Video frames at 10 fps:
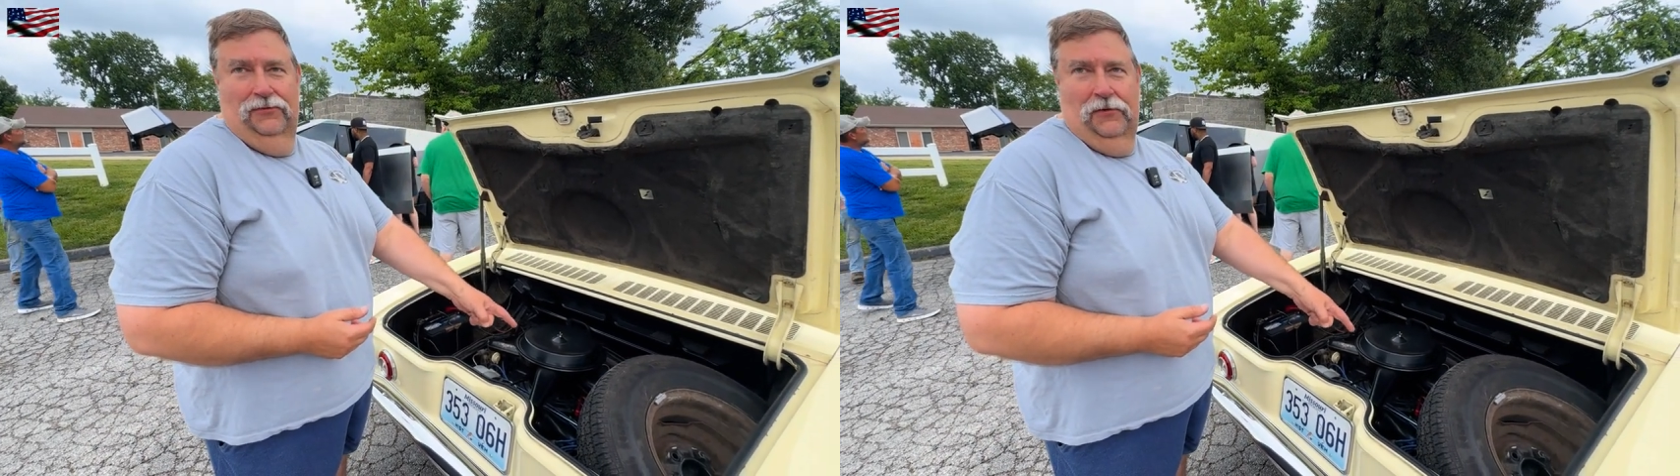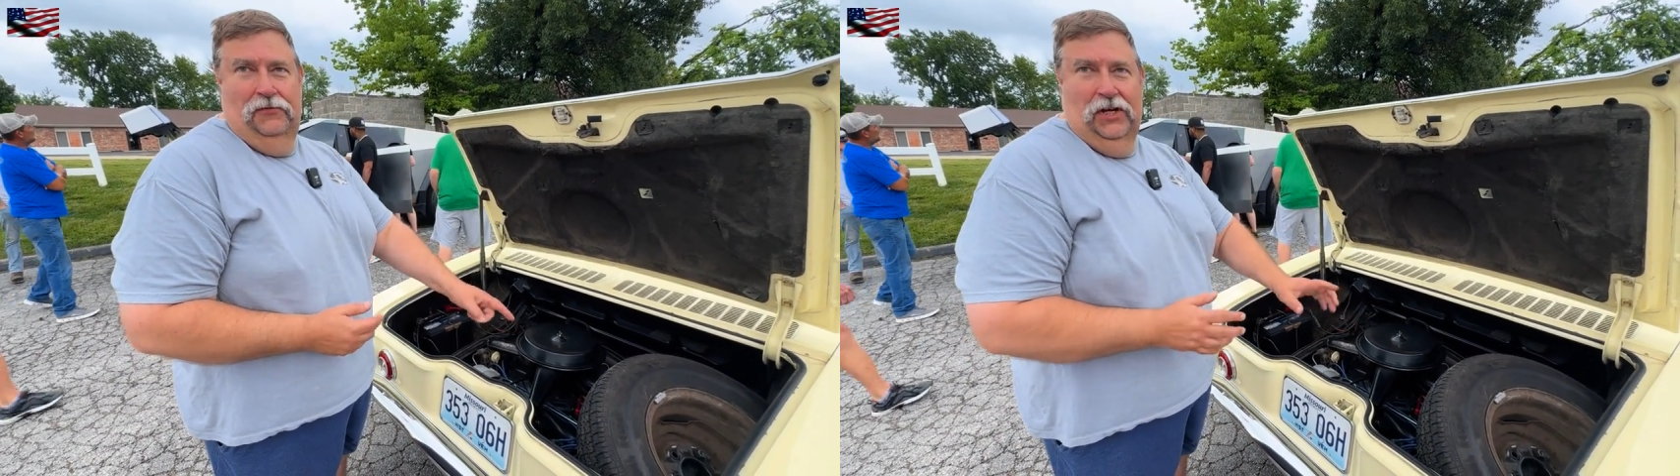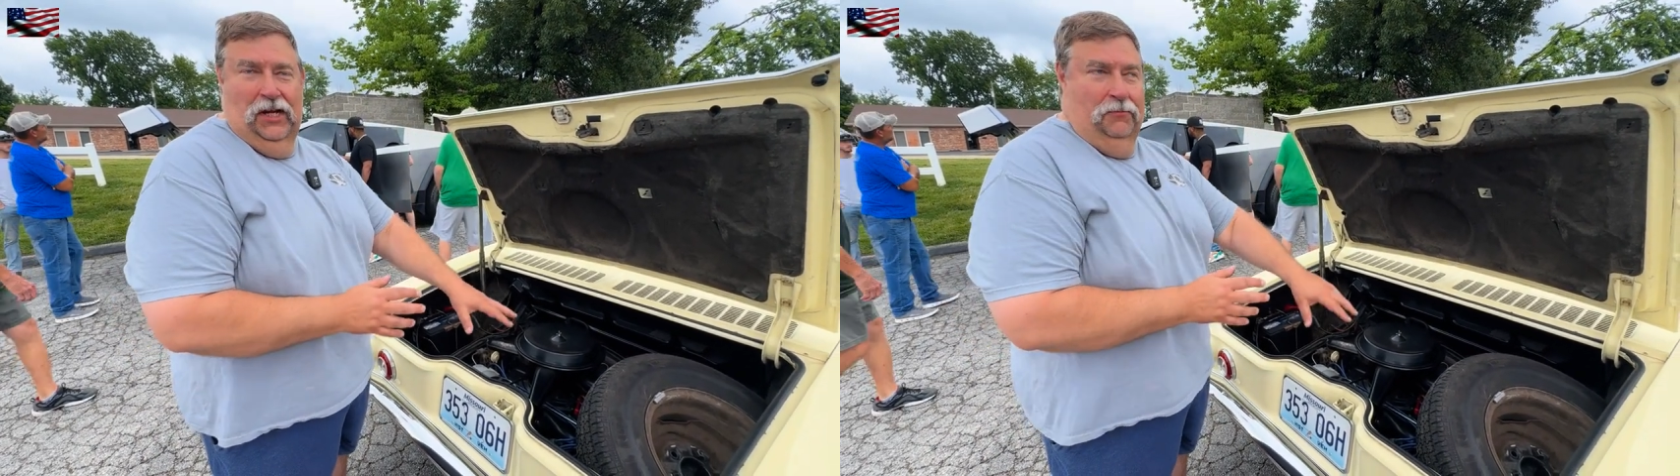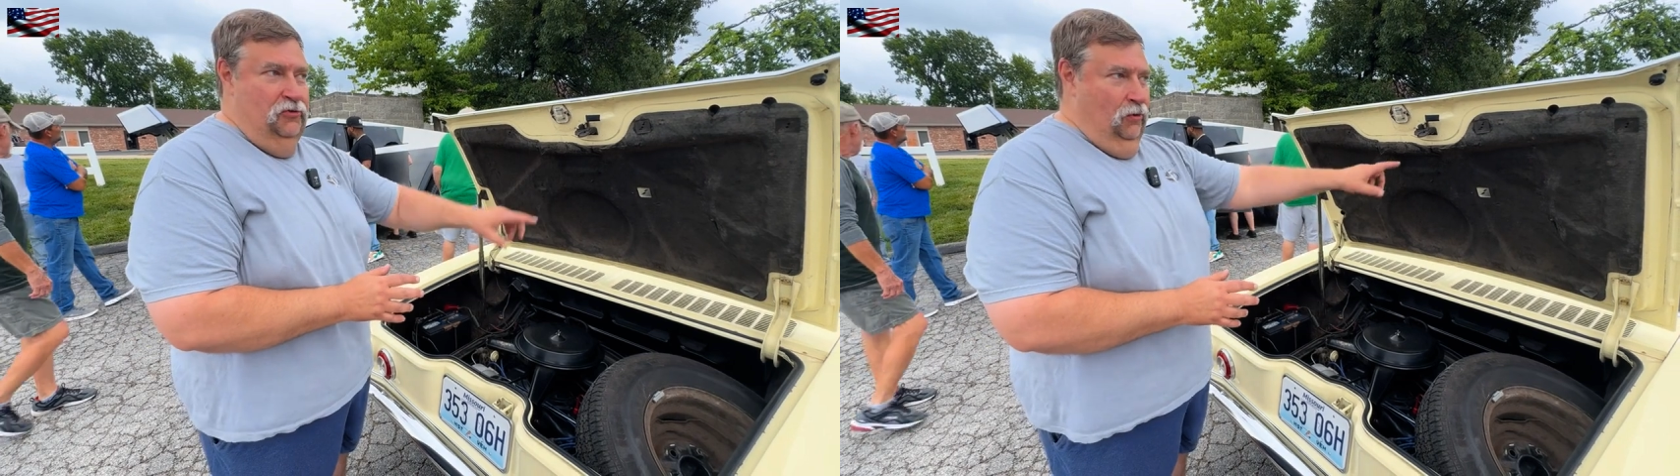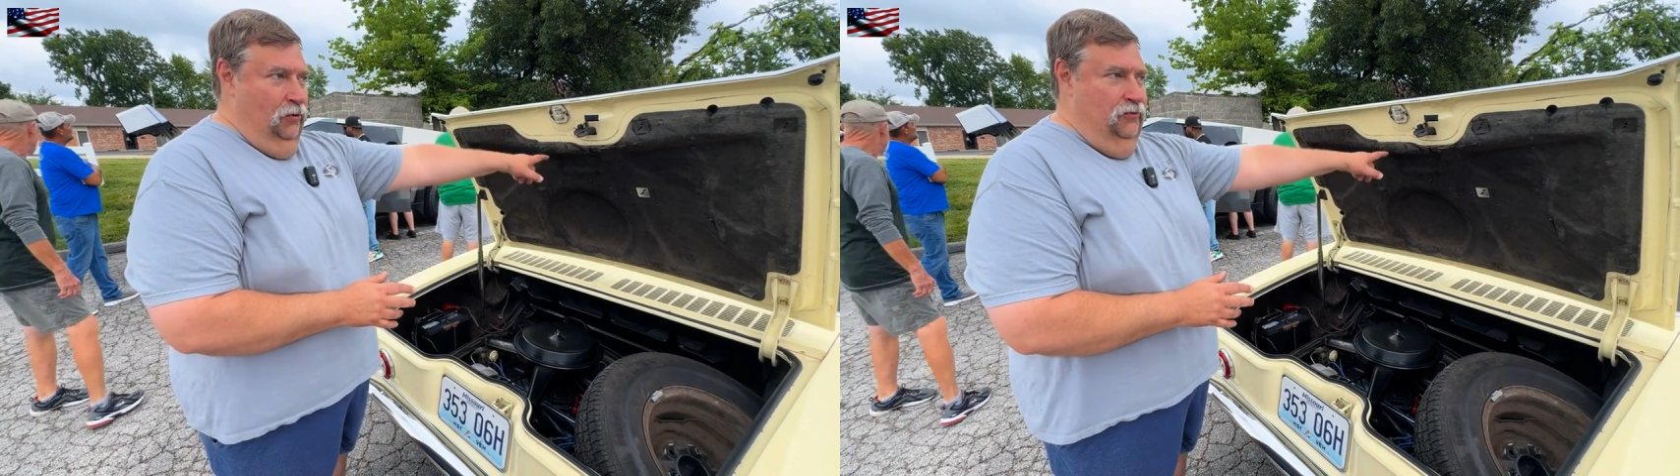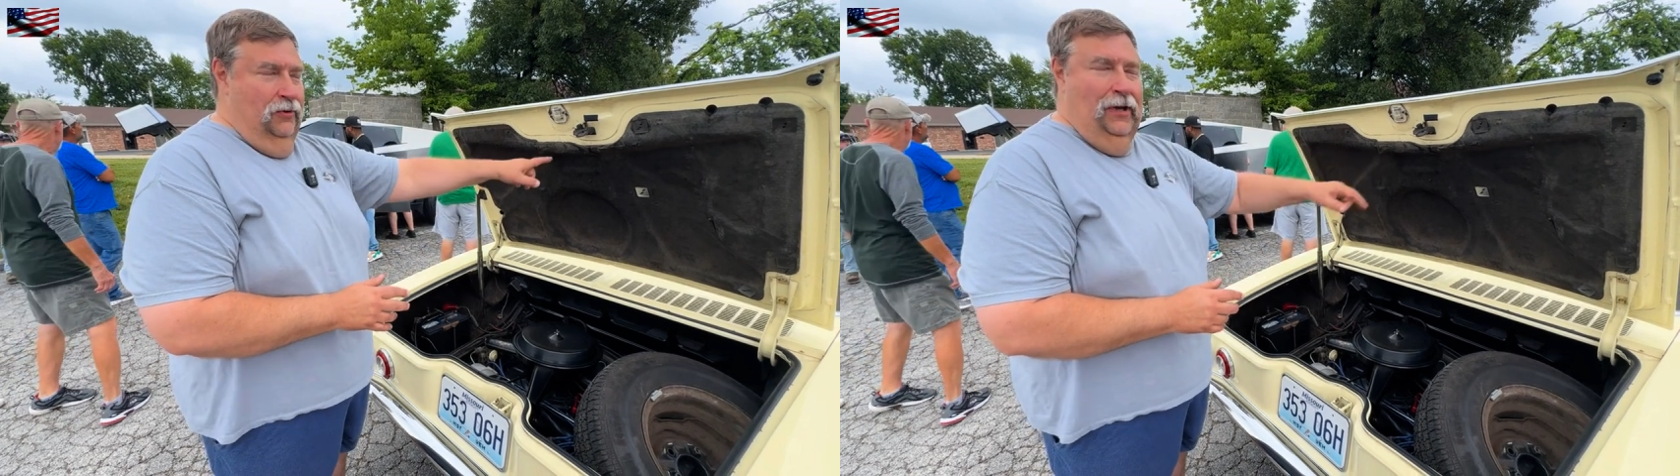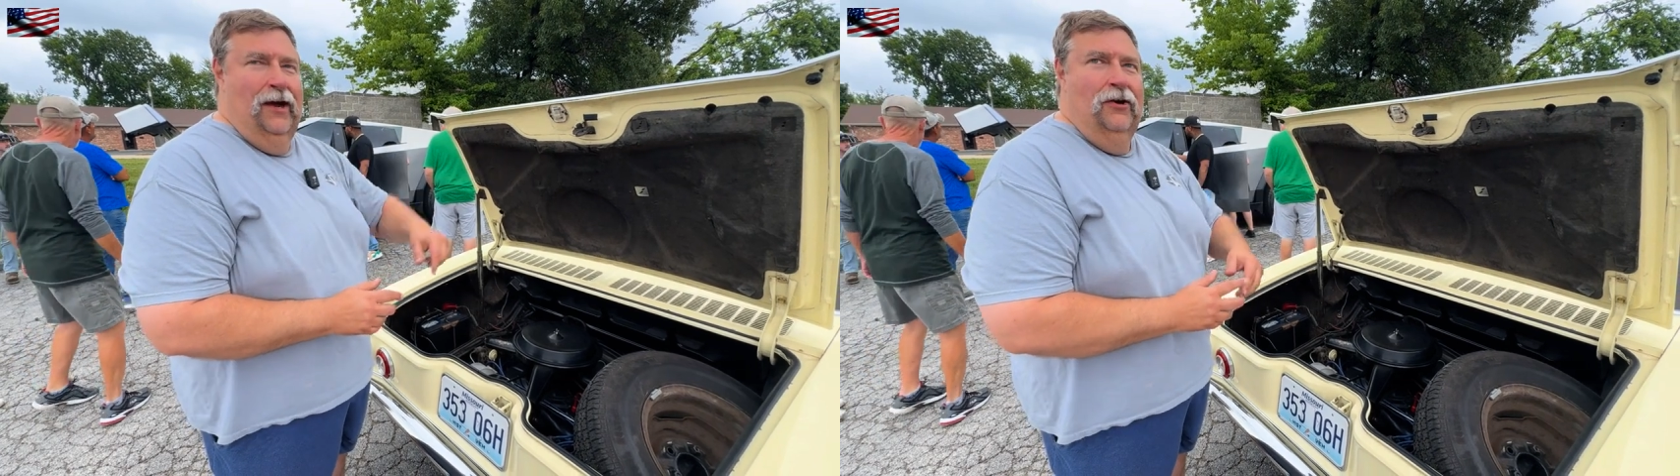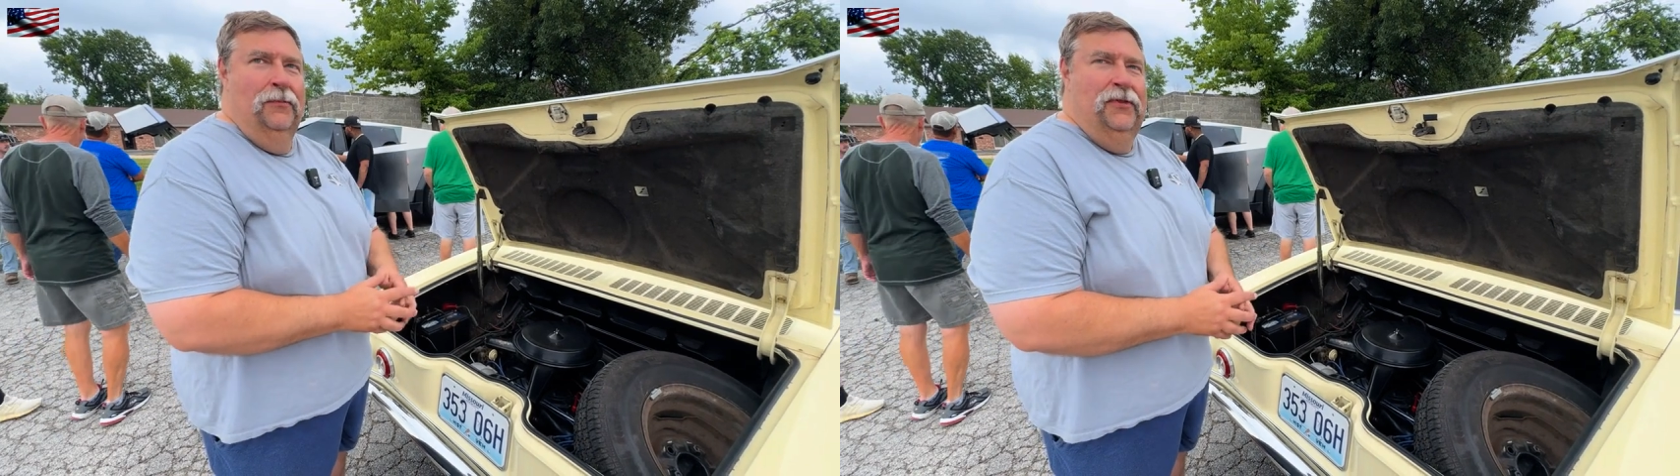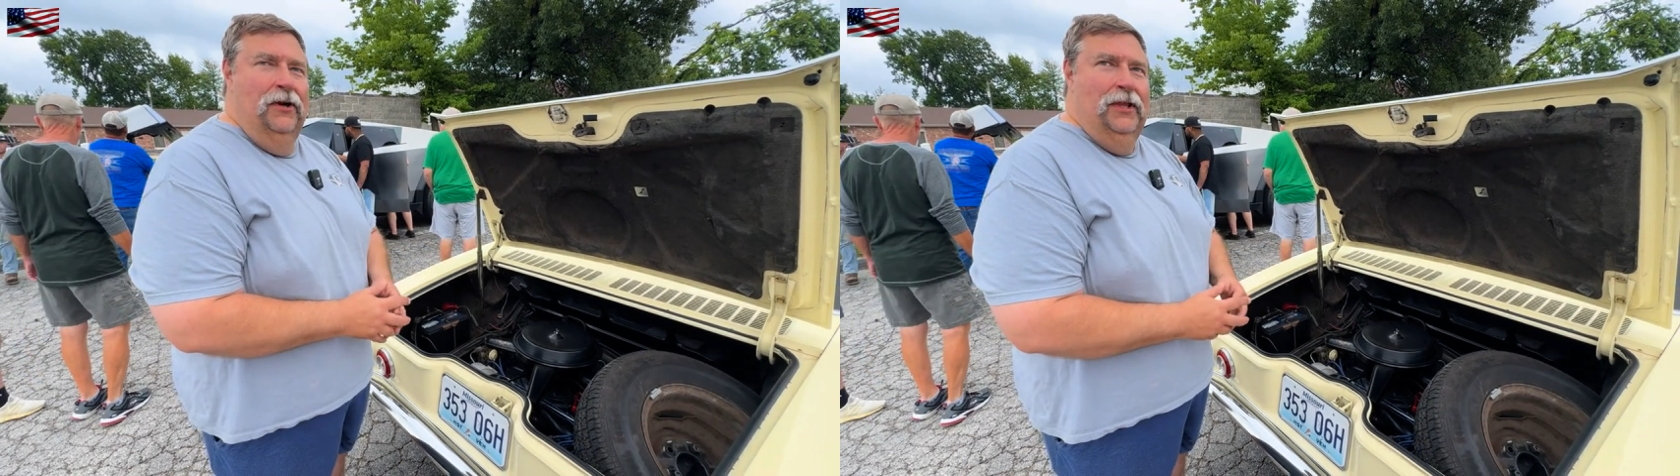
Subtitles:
if GM stores the tire up there,